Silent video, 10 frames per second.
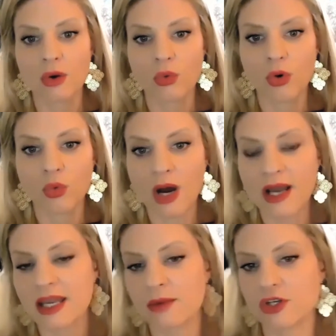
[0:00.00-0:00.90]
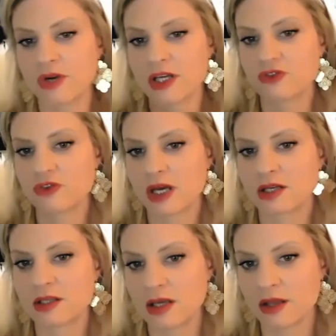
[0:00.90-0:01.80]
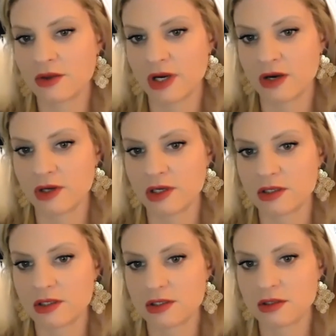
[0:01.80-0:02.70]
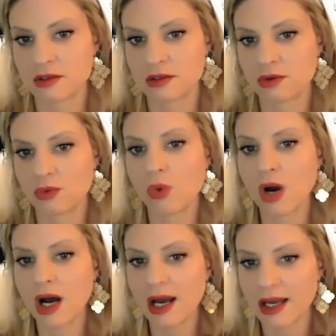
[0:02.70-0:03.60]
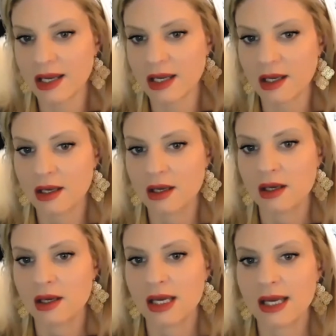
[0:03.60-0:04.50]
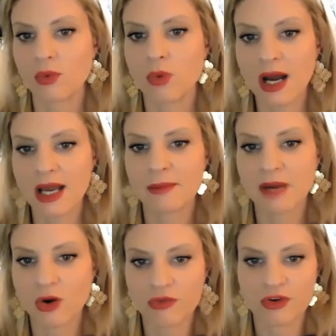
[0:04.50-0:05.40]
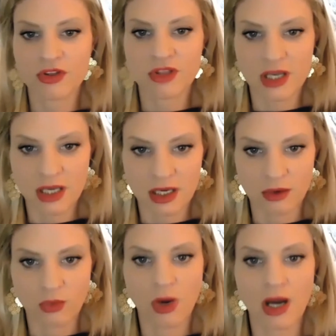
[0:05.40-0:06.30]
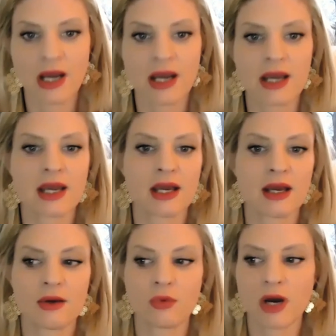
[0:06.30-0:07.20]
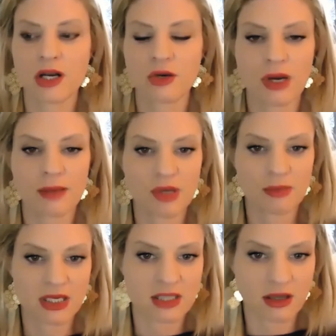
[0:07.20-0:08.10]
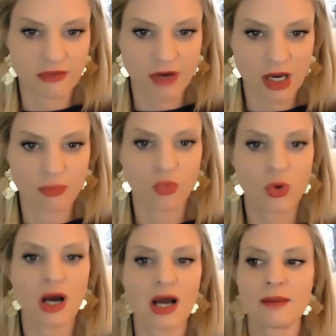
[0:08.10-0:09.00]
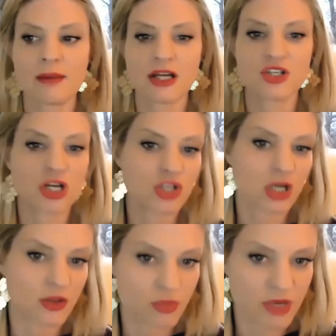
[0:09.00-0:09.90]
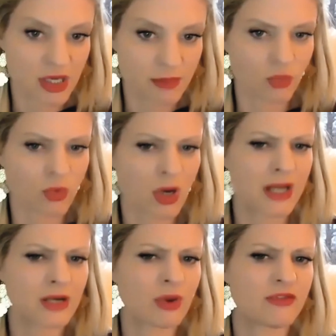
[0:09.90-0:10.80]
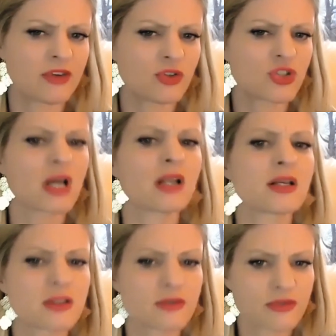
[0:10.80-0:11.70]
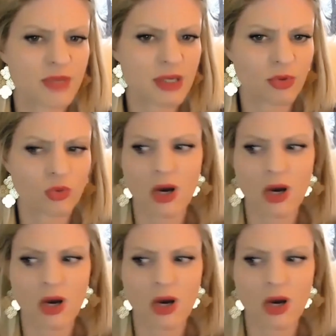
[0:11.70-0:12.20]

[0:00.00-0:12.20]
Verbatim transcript: Well, why can't we transfer that to the other areas? Why am I overthinking? Why do I beat myself up? Why am I judging other people? Why do I feel jealous of people?